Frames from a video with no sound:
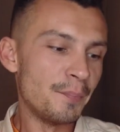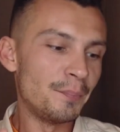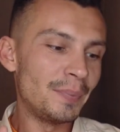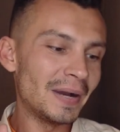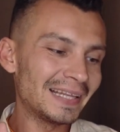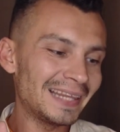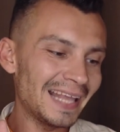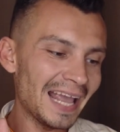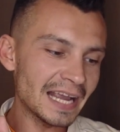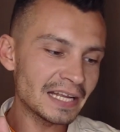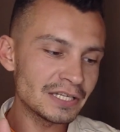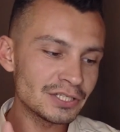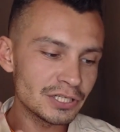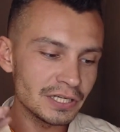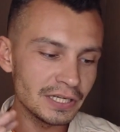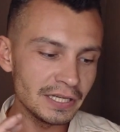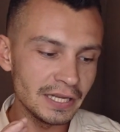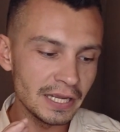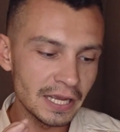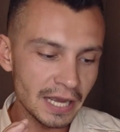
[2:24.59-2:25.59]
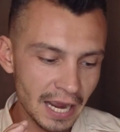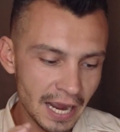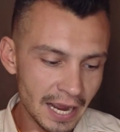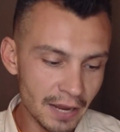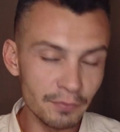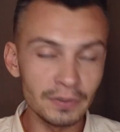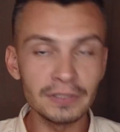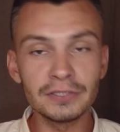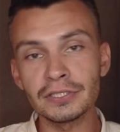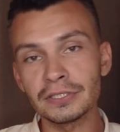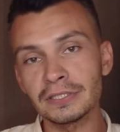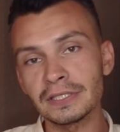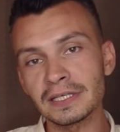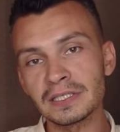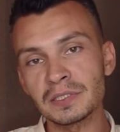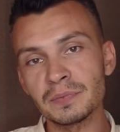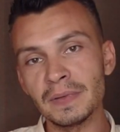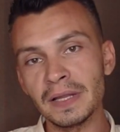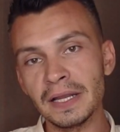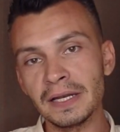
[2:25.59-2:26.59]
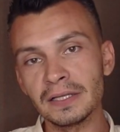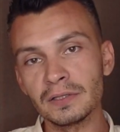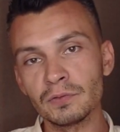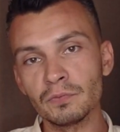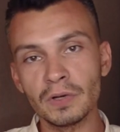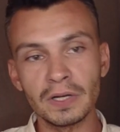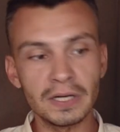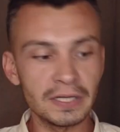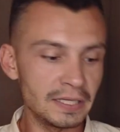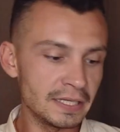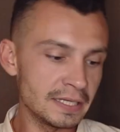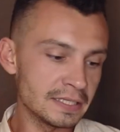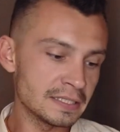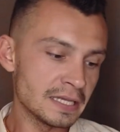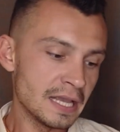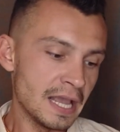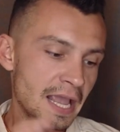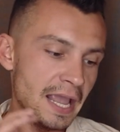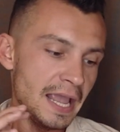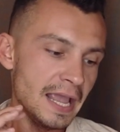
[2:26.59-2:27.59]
but actually I will just explain it what it is.